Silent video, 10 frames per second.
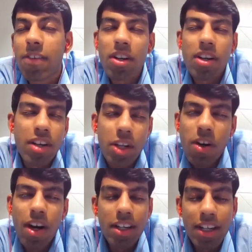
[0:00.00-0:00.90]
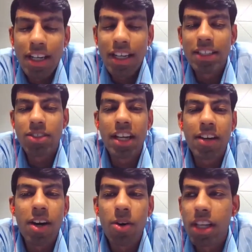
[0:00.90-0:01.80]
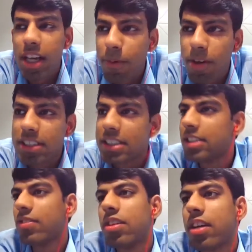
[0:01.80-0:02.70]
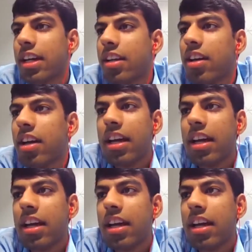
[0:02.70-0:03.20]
about a new country as like how their policies work, and